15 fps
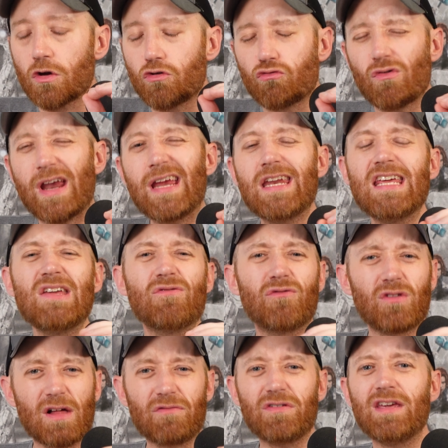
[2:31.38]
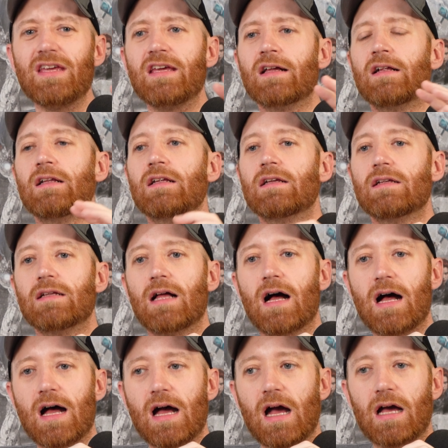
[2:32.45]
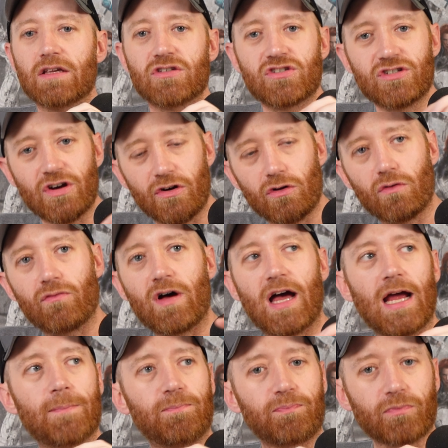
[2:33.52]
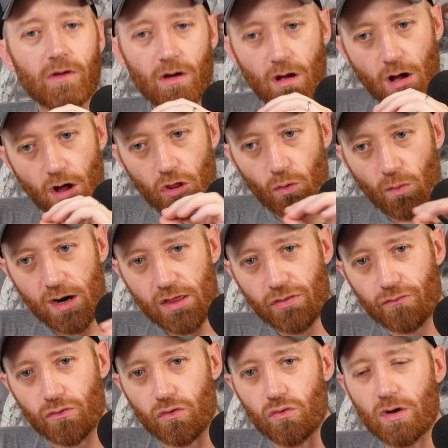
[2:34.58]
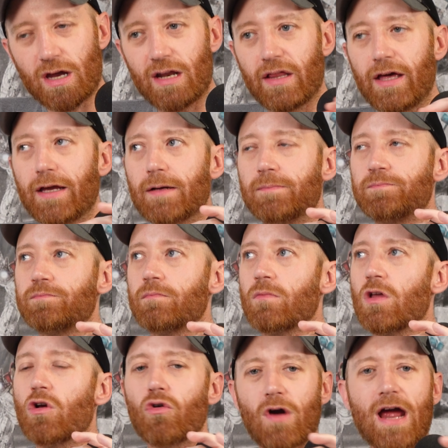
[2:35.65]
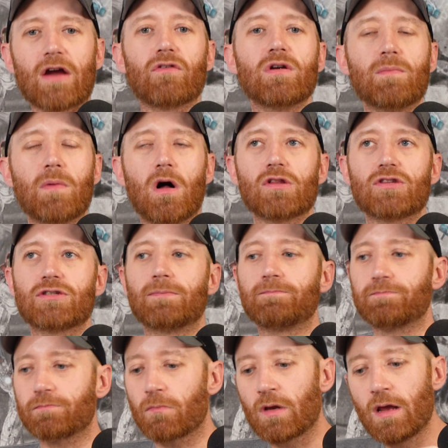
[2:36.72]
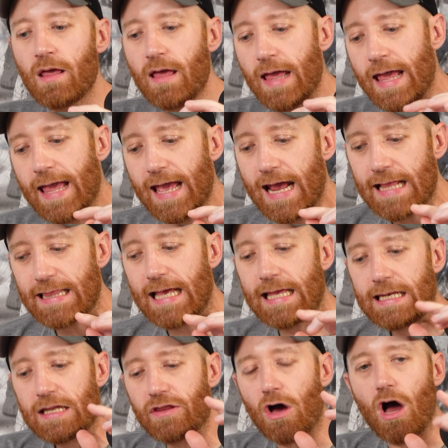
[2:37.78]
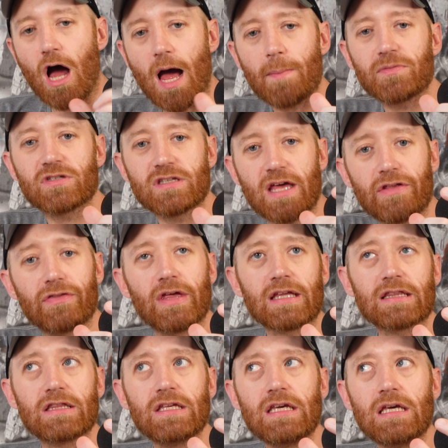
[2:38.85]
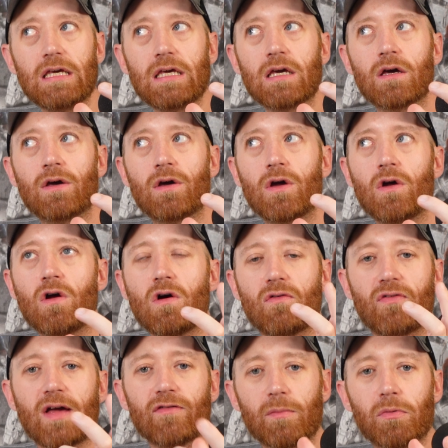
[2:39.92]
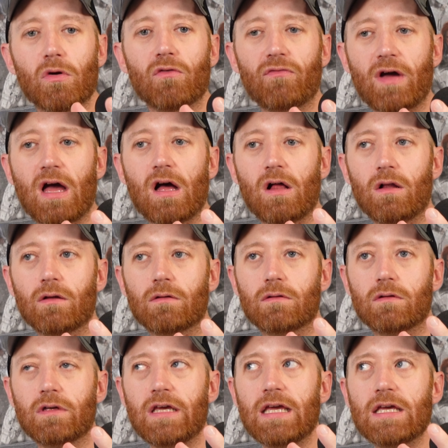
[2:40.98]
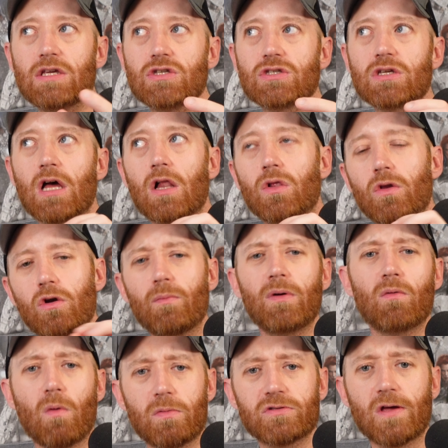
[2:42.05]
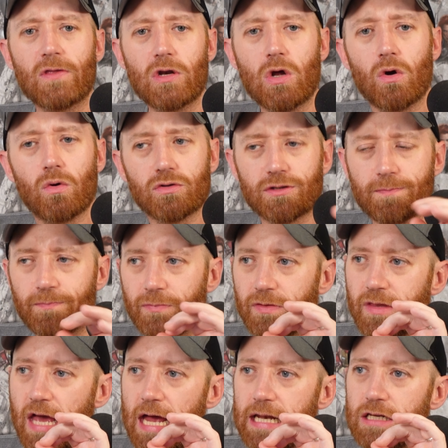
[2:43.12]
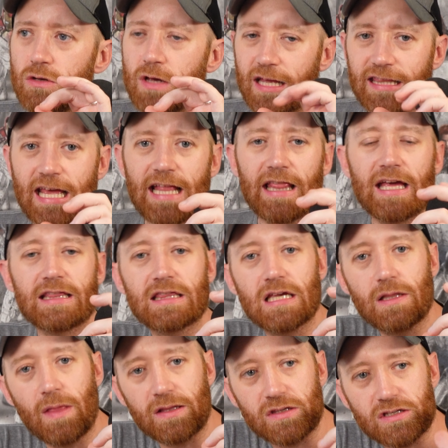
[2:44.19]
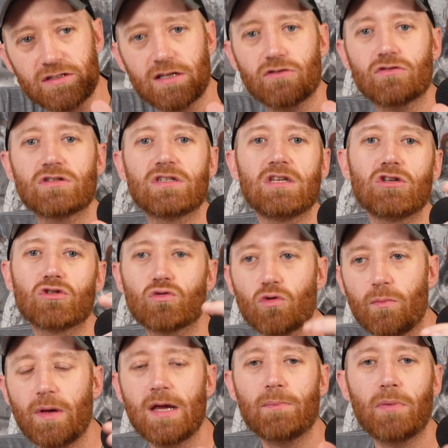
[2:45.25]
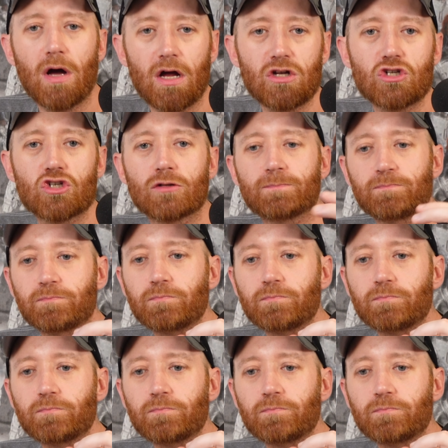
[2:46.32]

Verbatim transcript: grainy, fluffy uh, cereal vibe all the way through, kind of like crackery malts, and then the hops that like the Flavor profile is a little bit what was on the nose that you get that like the like the citrusy sorbet punch